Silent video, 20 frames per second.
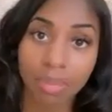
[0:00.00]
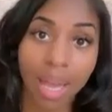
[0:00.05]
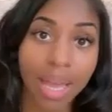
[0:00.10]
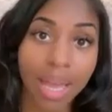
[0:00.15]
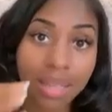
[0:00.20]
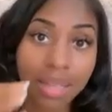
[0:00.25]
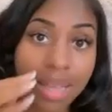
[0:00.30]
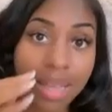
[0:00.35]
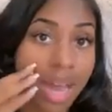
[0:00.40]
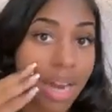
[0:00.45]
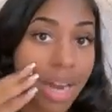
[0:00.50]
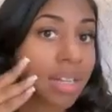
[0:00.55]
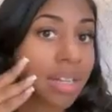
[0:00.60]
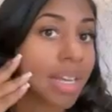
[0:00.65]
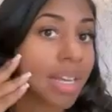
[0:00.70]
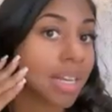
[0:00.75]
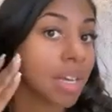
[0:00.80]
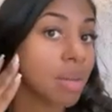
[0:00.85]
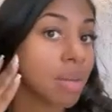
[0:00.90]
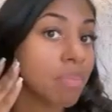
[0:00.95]
Like that,
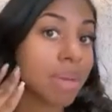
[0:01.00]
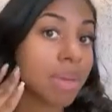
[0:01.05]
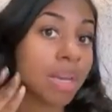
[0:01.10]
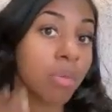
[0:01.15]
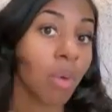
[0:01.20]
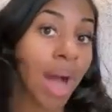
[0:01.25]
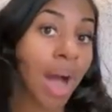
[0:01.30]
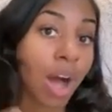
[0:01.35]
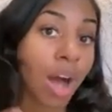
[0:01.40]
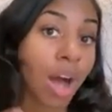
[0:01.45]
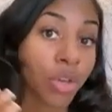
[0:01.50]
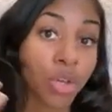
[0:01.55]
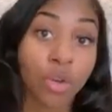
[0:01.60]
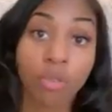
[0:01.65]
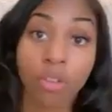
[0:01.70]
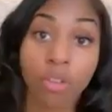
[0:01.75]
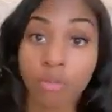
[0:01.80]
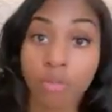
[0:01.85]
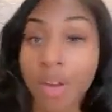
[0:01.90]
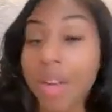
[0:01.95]
it can be how
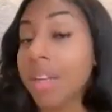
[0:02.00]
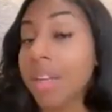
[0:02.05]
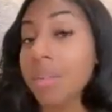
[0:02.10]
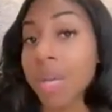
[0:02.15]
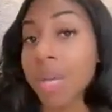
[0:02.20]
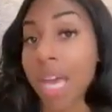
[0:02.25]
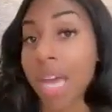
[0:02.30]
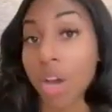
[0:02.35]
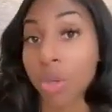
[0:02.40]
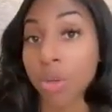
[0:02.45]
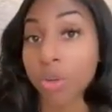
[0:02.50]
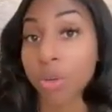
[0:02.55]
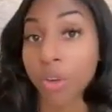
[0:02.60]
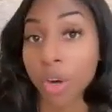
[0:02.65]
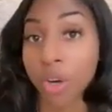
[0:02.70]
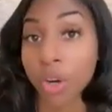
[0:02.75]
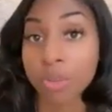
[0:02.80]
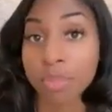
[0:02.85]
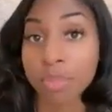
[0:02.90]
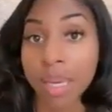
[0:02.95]
you've offended me, how you've
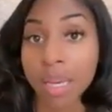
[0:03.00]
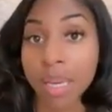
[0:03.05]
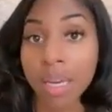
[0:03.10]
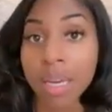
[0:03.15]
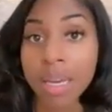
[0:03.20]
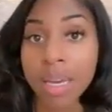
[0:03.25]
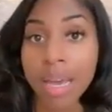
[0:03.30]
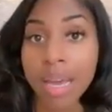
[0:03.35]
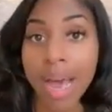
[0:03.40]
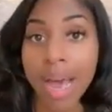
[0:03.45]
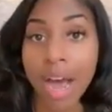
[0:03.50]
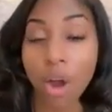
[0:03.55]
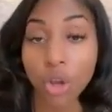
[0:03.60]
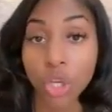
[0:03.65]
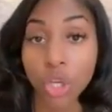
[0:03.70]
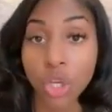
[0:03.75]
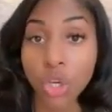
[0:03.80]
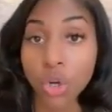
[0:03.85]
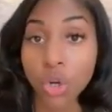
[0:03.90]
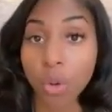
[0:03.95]
hurt me, how
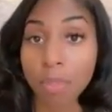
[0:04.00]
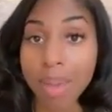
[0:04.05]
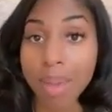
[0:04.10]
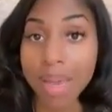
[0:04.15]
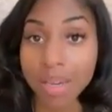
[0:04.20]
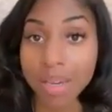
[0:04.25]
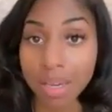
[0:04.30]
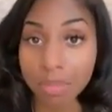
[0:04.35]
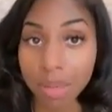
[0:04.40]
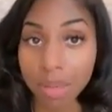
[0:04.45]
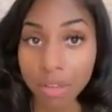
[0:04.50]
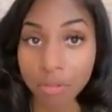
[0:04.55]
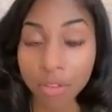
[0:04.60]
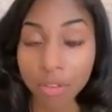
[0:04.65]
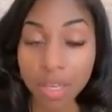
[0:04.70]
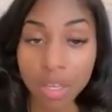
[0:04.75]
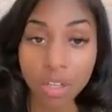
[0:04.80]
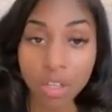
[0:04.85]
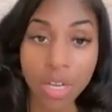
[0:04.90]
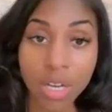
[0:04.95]
you're making me
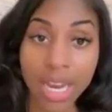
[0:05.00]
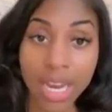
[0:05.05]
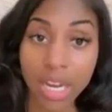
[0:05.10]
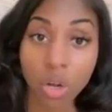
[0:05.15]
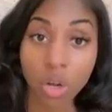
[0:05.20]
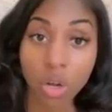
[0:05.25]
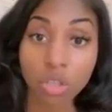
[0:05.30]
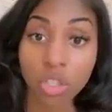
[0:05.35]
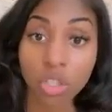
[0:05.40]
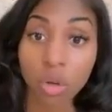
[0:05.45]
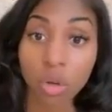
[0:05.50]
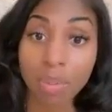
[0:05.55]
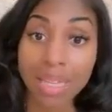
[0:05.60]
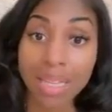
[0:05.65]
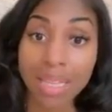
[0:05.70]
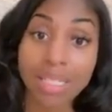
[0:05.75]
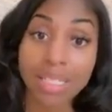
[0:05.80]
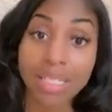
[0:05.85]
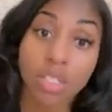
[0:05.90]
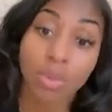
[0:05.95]
feel. It can also
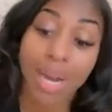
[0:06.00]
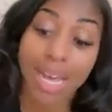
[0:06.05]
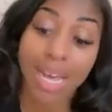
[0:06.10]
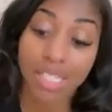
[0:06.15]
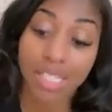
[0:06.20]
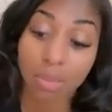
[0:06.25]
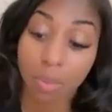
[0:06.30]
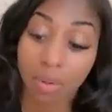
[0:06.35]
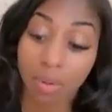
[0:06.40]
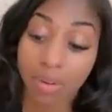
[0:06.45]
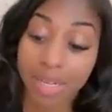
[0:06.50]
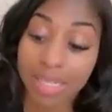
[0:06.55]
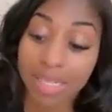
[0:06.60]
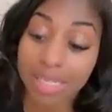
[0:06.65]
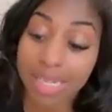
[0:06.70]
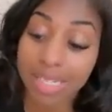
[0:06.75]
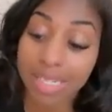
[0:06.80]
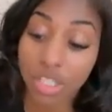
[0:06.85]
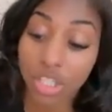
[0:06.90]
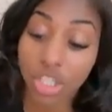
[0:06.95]
be, this is what I
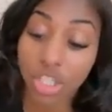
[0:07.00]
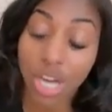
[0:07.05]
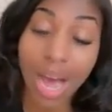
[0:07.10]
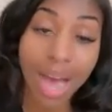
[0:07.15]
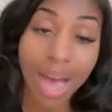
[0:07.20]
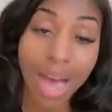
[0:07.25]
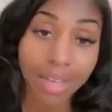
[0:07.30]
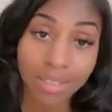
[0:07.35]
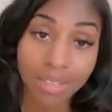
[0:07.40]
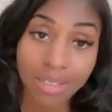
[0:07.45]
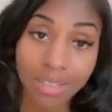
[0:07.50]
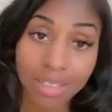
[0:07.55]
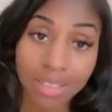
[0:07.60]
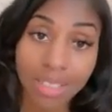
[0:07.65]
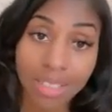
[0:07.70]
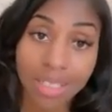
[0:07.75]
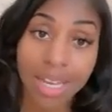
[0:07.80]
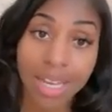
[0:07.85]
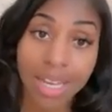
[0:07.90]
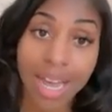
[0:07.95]
experienced as a child.
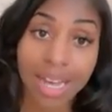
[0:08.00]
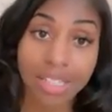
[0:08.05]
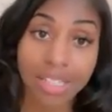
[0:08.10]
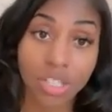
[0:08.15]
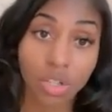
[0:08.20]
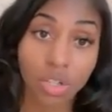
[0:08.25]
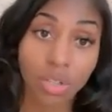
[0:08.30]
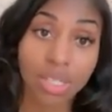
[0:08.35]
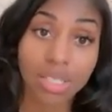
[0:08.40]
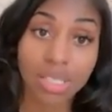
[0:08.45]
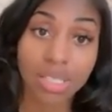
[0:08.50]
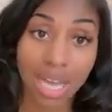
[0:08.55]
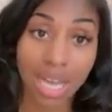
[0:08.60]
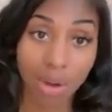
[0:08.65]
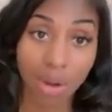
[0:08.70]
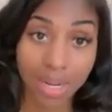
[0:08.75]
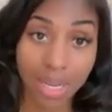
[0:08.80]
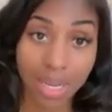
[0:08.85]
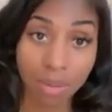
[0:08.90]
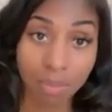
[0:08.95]
And so this is
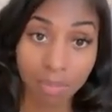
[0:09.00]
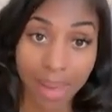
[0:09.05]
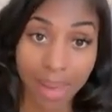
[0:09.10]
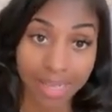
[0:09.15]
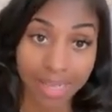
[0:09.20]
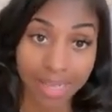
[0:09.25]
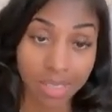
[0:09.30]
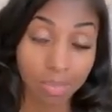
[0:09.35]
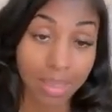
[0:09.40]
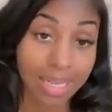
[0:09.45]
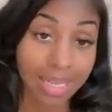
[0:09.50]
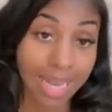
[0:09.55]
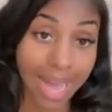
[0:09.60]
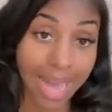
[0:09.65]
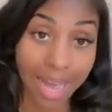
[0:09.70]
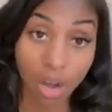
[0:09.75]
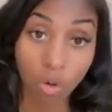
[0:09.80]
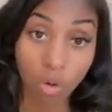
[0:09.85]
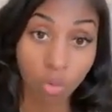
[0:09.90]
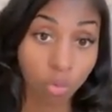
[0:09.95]
how it impacts me
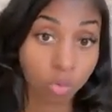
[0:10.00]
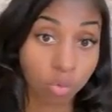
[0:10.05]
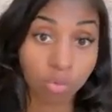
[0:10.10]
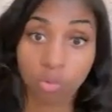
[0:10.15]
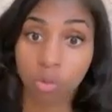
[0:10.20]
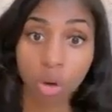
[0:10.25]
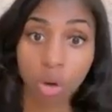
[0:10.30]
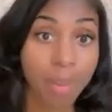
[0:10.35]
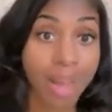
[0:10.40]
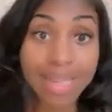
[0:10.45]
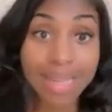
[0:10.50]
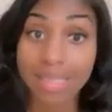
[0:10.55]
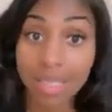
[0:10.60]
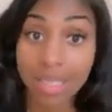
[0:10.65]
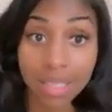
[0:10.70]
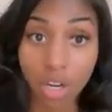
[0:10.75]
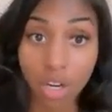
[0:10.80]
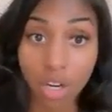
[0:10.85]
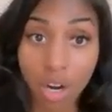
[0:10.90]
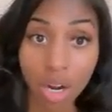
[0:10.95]
now,
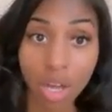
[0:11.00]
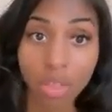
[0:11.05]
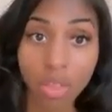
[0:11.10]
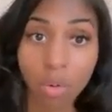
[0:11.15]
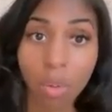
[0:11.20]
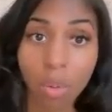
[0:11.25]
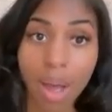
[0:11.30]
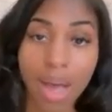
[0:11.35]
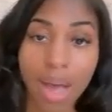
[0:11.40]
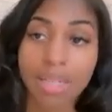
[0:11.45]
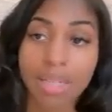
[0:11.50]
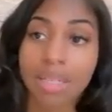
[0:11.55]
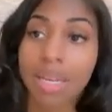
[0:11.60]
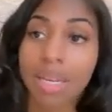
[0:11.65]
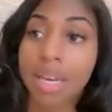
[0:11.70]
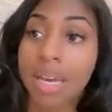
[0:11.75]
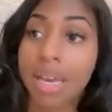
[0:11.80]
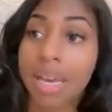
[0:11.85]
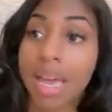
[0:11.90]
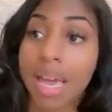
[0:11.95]
romantically or otherwise.
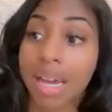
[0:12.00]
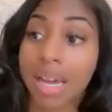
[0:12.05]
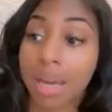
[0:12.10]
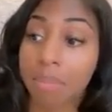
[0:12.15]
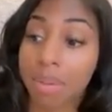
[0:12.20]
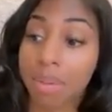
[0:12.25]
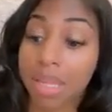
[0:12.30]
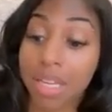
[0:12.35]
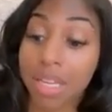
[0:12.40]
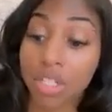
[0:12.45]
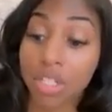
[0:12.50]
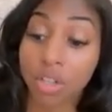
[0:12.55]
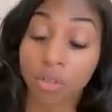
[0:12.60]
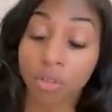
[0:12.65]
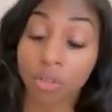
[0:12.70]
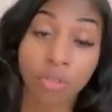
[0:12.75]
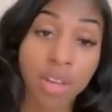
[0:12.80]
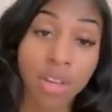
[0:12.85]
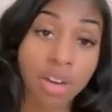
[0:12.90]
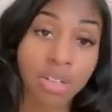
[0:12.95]
It can be, these are
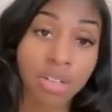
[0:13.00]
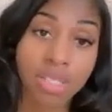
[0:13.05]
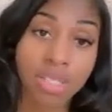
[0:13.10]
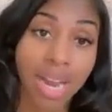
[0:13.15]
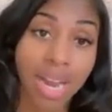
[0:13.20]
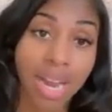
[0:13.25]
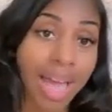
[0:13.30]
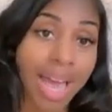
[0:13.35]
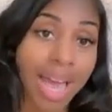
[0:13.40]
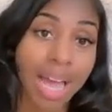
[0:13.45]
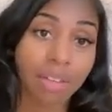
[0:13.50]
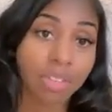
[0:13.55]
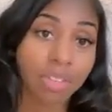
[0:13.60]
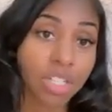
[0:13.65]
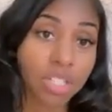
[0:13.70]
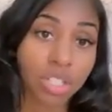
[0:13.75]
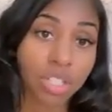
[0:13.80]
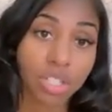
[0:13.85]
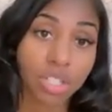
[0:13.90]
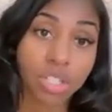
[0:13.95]
fears that I have.
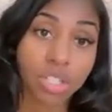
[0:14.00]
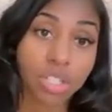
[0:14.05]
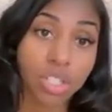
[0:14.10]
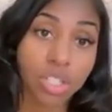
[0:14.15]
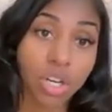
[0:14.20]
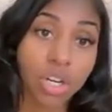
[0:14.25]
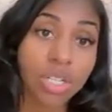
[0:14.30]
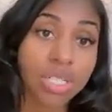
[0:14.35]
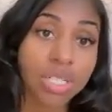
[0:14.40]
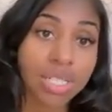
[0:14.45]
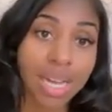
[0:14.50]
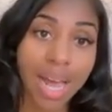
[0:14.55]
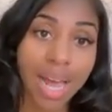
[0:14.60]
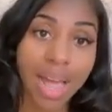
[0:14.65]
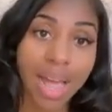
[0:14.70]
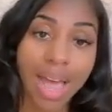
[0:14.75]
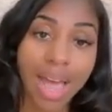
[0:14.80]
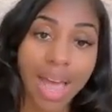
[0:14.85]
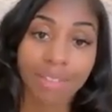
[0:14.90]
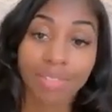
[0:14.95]
These are concerns that
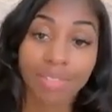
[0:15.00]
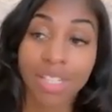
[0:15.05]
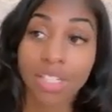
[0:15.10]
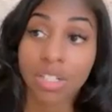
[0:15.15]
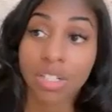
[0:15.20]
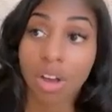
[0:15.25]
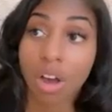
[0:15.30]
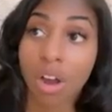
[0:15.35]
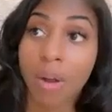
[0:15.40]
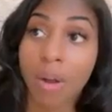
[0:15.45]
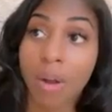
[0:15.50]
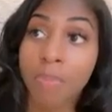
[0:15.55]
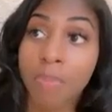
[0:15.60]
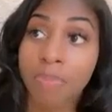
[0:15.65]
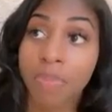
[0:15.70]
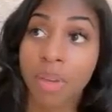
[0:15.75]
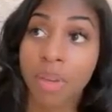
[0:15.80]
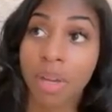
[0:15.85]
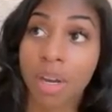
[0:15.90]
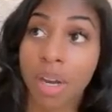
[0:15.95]
I have. These are
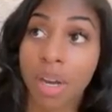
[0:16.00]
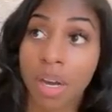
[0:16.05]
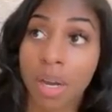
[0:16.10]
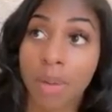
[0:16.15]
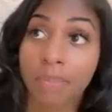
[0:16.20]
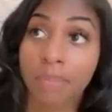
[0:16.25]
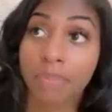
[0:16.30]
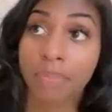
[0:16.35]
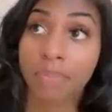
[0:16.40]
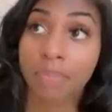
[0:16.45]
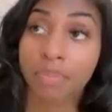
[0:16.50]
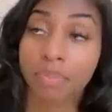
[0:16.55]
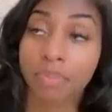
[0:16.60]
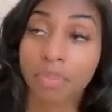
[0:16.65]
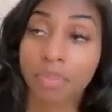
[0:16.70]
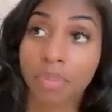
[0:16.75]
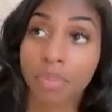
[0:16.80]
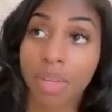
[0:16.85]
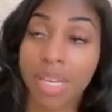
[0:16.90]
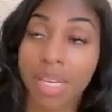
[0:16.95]

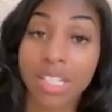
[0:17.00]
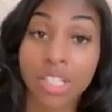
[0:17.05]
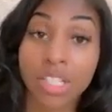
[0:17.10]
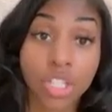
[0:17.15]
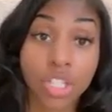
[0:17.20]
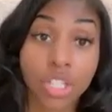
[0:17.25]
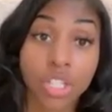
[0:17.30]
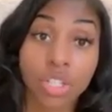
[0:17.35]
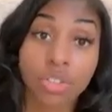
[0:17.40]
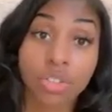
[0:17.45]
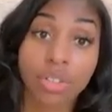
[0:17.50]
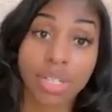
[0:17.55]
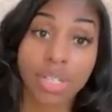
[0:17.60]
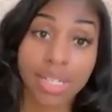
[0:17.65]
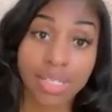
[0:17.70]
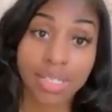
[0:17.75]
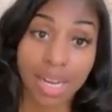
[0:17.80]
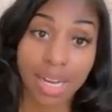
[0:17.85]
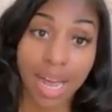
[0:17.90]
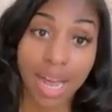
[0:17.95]

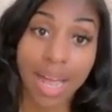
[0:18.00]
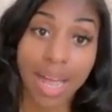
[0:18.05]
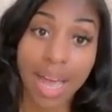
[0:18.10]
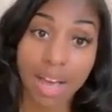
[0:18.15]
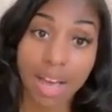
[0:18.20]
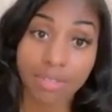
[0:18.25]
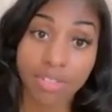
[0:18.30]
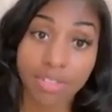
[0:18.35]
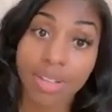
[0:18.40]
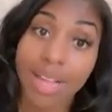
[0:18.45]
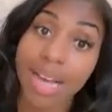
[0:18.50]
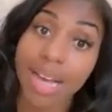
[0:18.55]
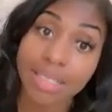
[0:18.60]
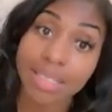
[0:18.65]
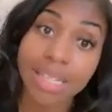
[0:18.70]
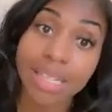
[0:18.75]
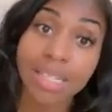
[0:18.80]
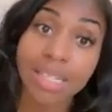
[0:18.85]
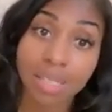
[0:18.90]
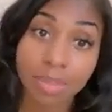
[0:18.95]
insecurities that I have. So
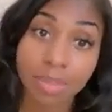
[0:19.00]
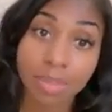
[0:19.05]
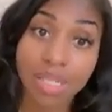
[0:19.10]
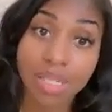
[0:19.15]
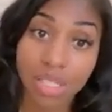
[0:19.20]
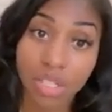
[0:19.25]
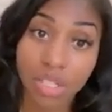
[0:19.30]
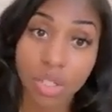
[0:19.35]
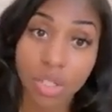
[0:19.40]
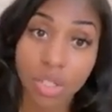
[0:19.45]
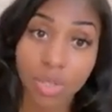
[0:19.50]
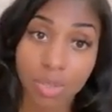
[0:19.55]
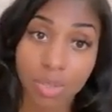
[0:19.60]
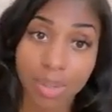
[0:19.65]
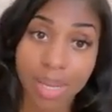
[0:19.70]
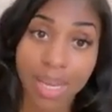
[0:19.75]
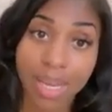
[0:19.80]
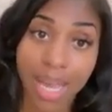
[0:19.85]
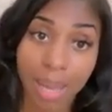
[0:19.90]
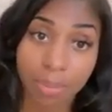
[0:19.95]
that's intimacy too, is
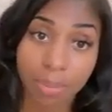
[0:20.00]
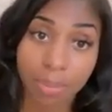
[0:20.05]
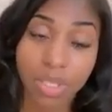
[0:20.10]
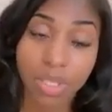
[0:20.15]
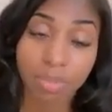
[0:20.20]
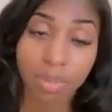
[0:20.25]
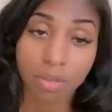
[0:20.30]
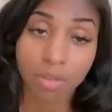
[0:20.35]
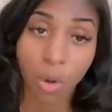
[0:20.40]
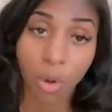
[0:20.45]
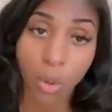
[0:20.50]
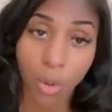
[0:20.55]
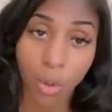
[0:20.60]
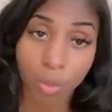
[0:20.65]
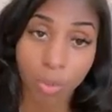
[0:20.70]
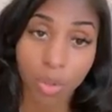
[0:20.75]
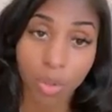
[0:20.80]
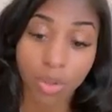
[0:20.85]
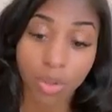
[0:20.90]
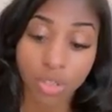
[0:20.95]
being able to be
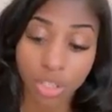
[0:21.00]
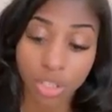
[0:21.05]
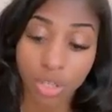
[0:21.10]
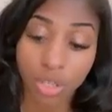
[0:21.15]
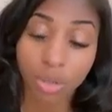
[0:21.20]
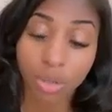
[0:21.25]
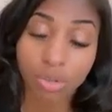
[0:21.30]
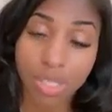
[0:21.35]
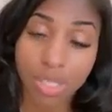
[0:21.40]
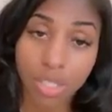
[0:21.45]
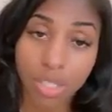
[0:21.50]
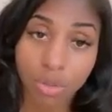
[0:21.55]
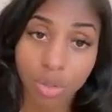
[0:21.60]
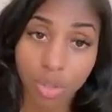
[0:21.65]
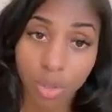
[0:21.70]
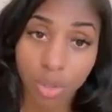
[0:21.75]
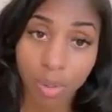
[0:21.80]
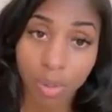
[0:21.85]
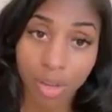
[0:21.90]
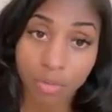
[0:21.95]
vulnerable and share those things
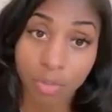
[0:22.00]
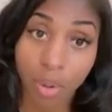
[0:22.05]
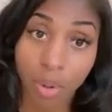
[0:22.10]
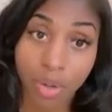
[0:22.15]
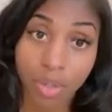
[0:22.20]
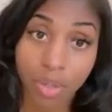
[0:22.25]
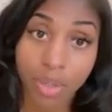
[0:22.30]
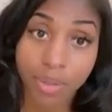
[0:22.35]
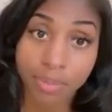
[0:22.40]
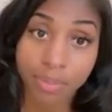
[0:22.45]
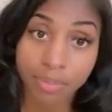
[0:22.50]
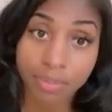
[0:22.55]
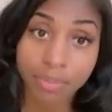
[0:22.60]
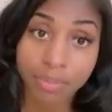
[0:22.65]
with your life partner.